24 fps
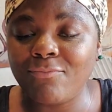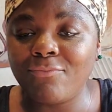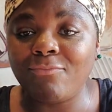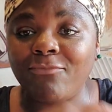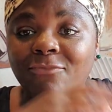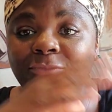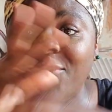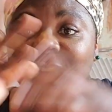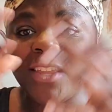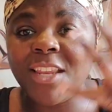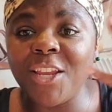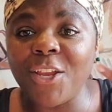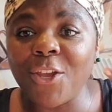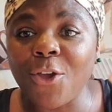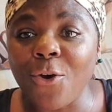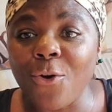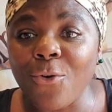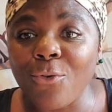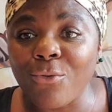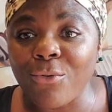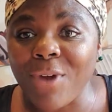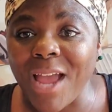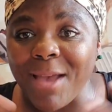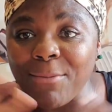
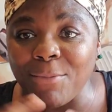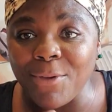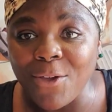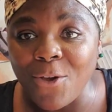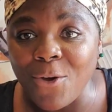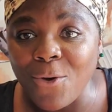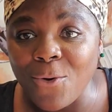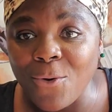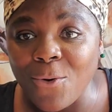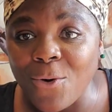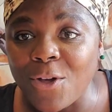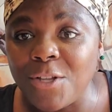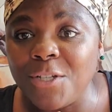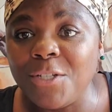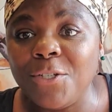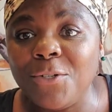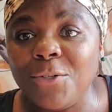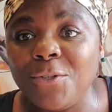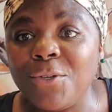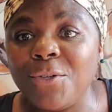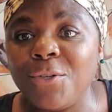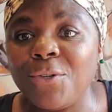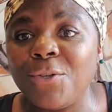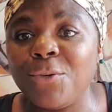video rabbit hole on
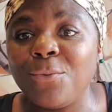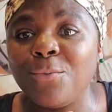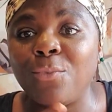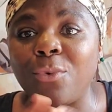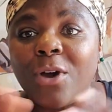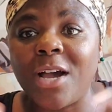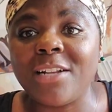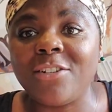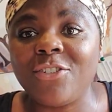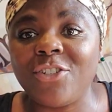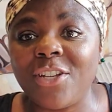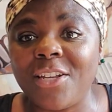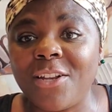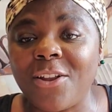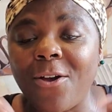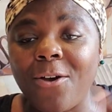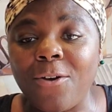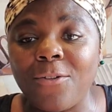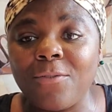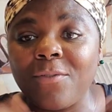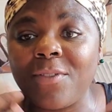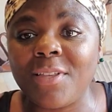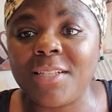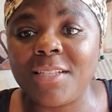YouTube, watching
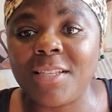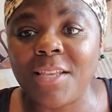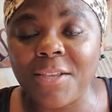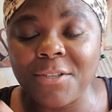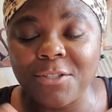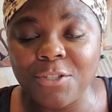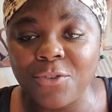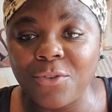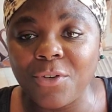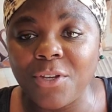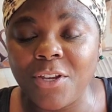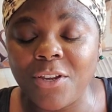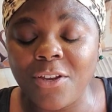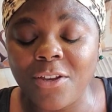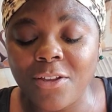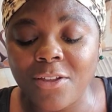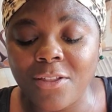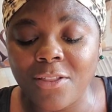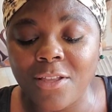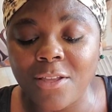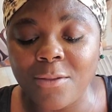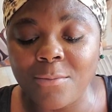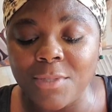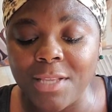all of these history
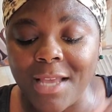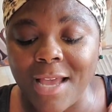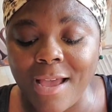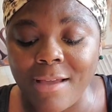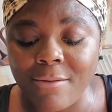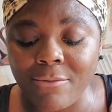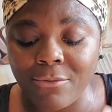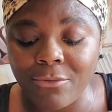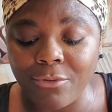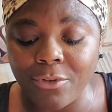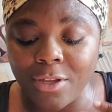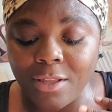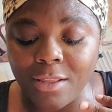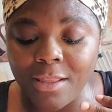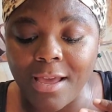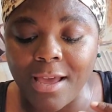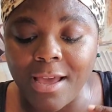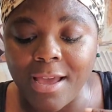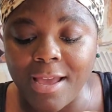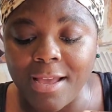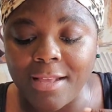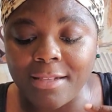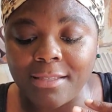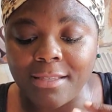curriculums, I
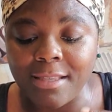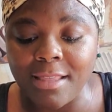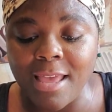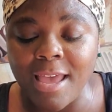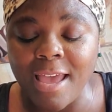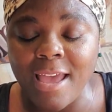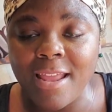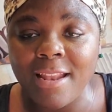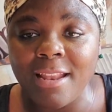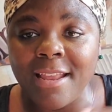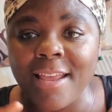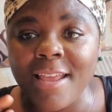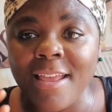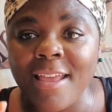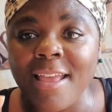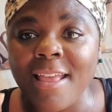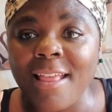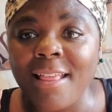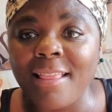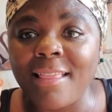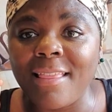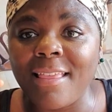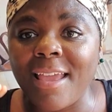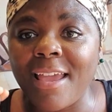realized that
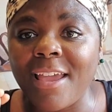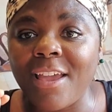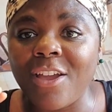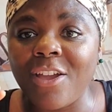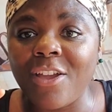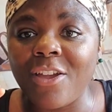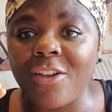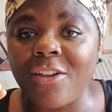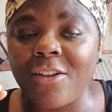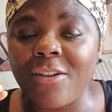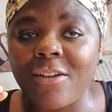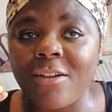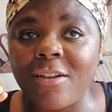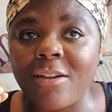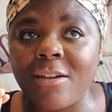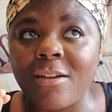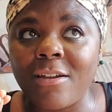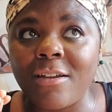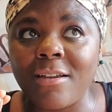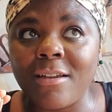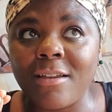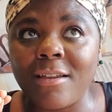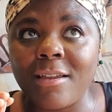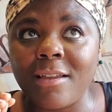
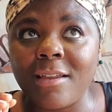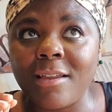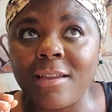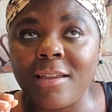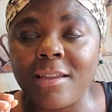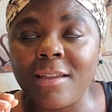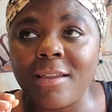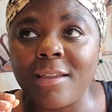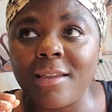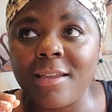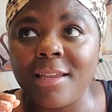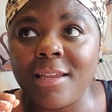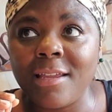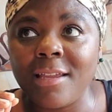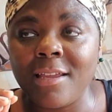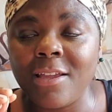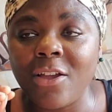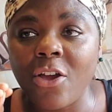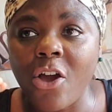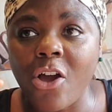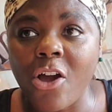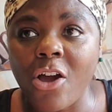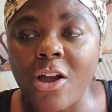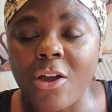there
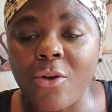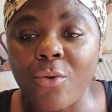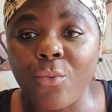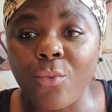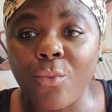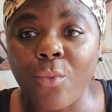are